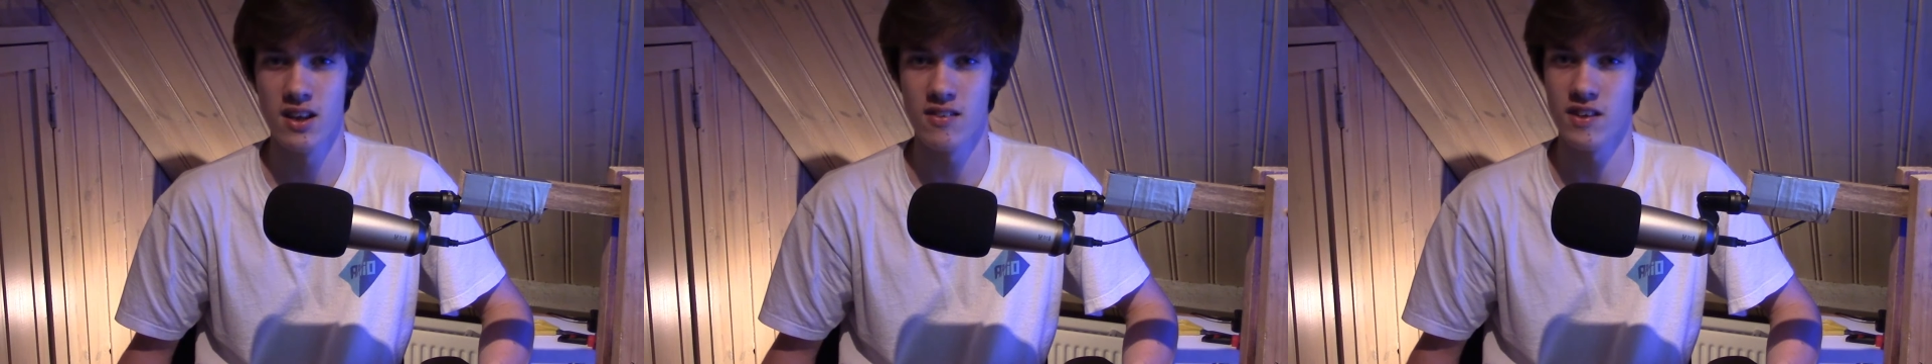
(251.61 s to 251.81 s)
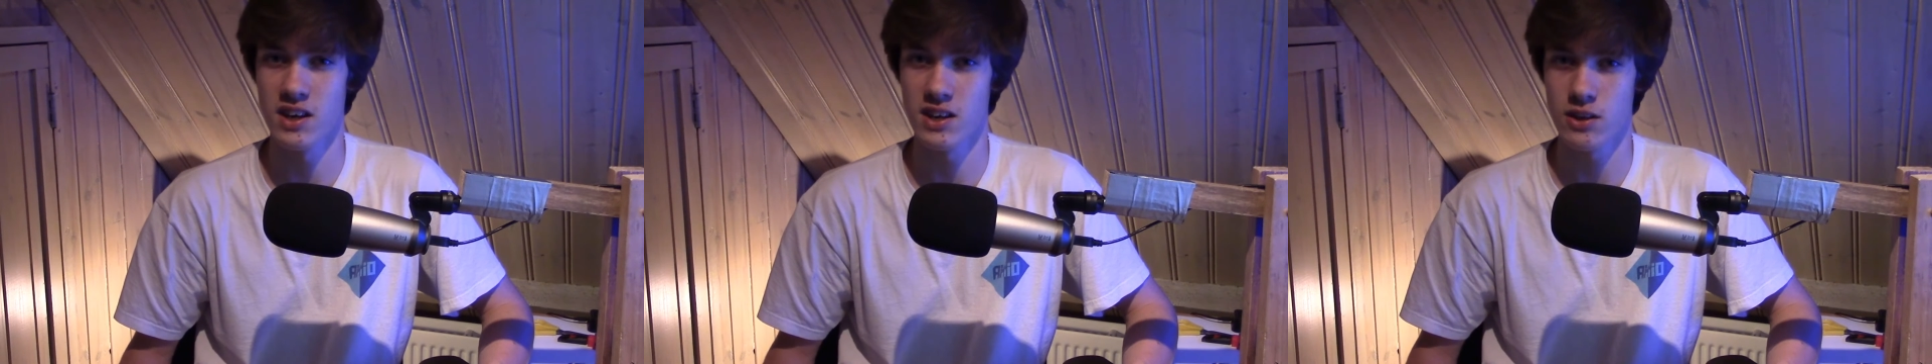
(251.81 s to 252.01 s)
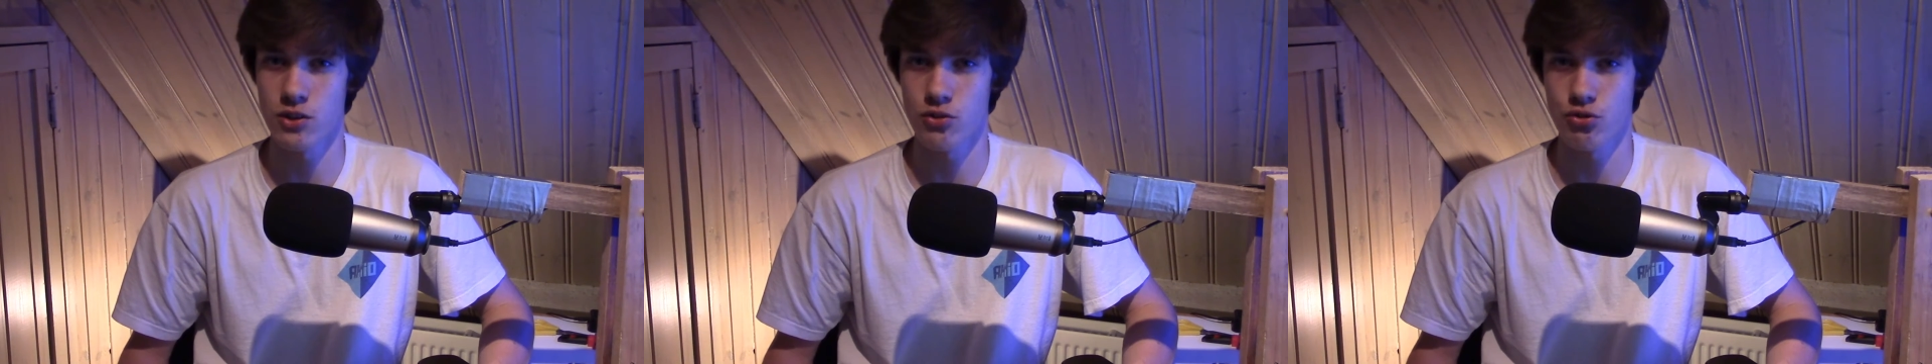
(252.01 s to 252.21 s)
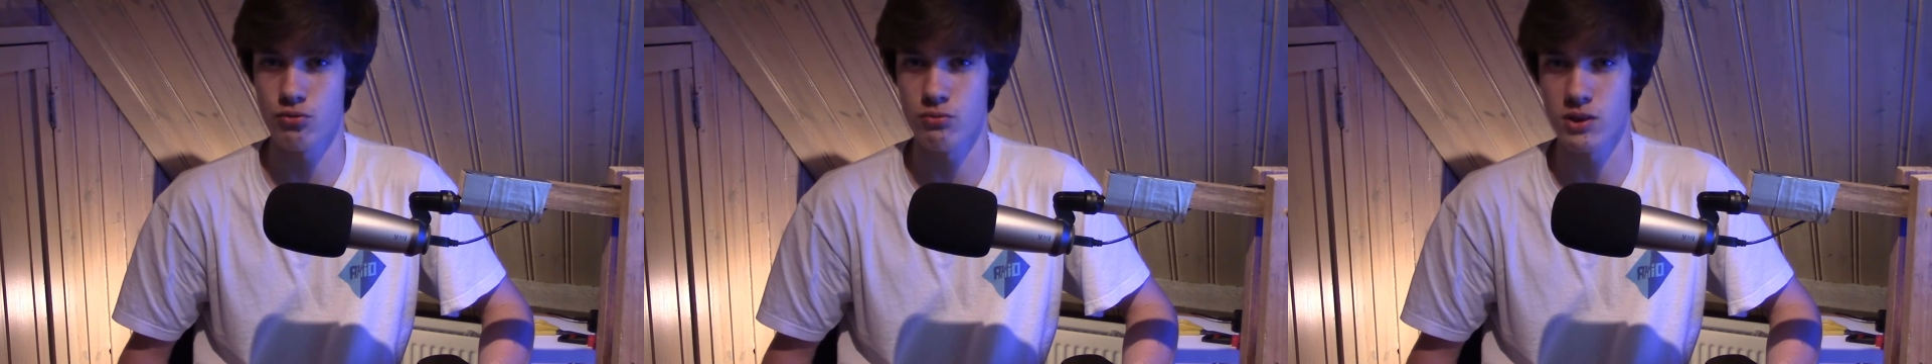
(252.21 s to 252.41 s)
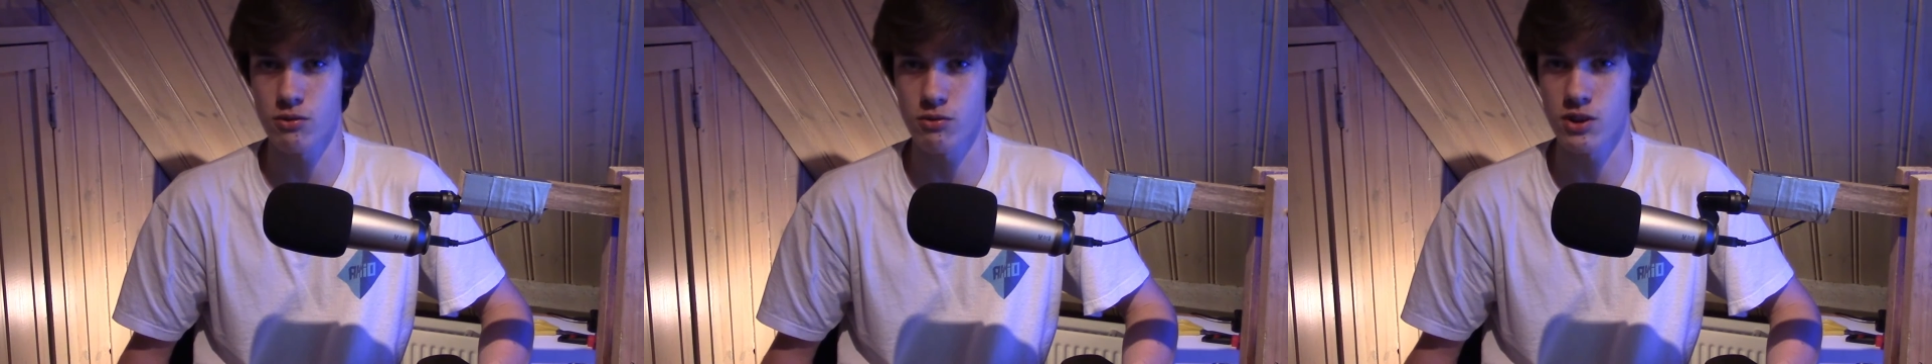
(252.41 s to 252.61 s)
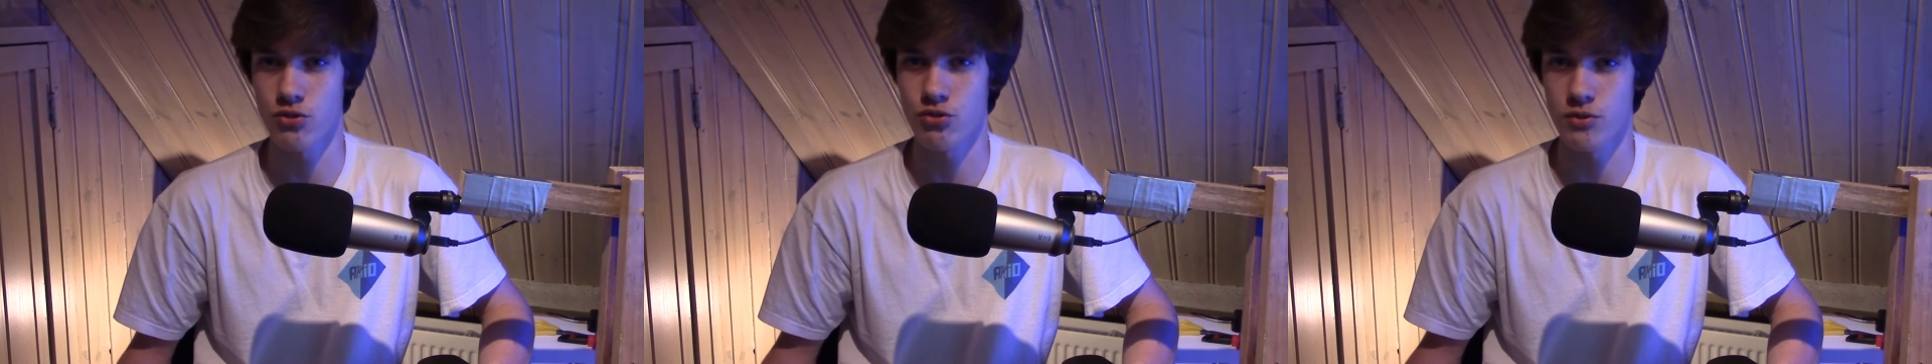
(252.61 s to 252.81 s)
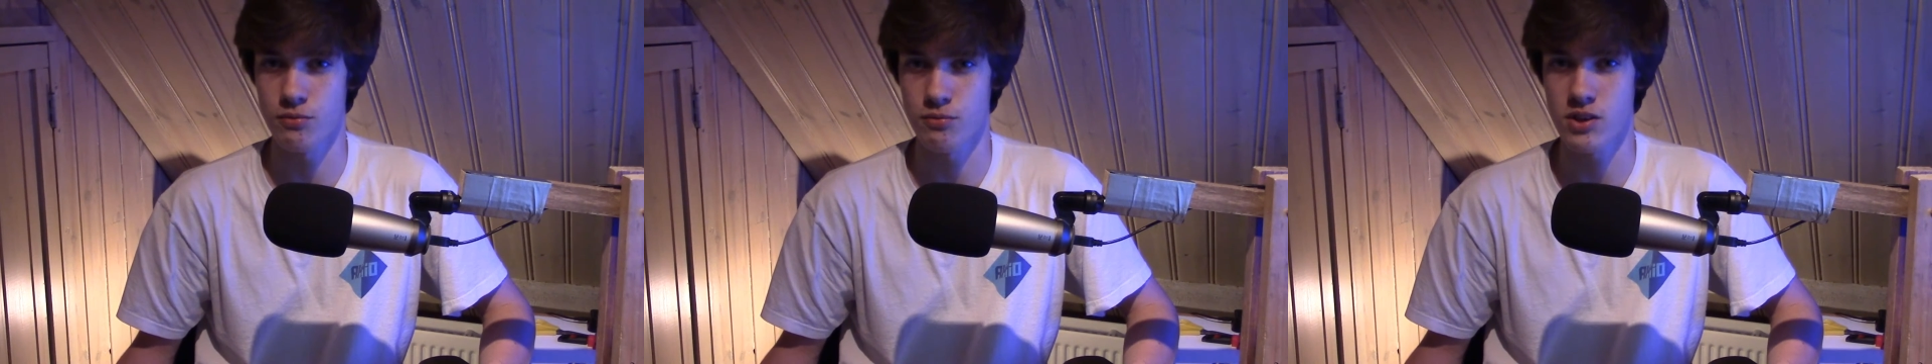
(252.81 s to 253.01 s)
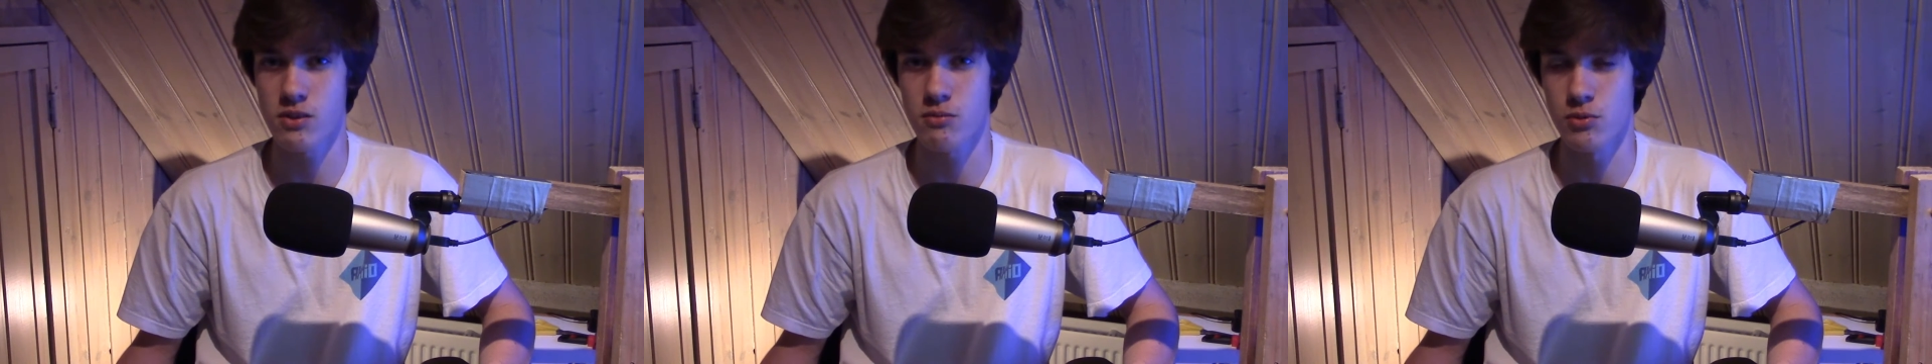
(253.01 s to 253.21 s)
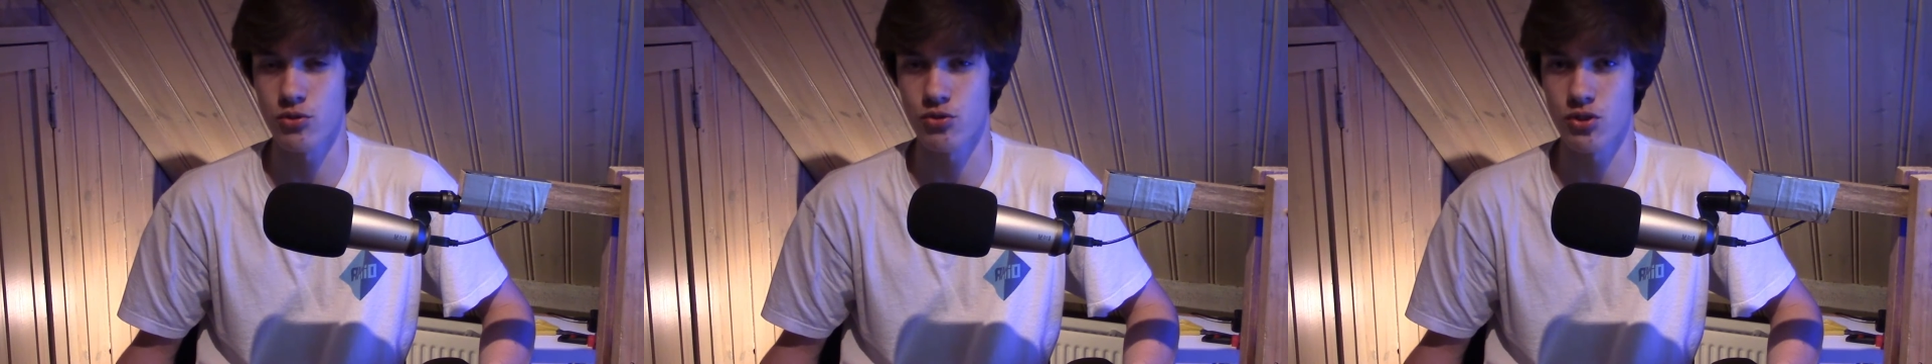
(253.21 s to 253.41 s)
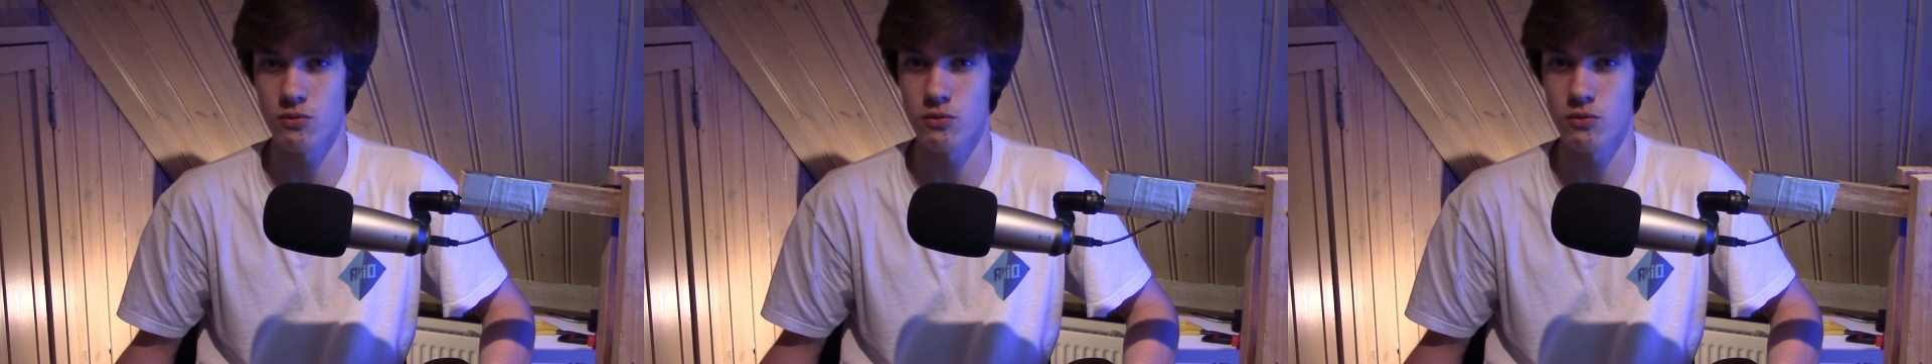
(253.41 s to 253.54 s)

than it is to increase the frequency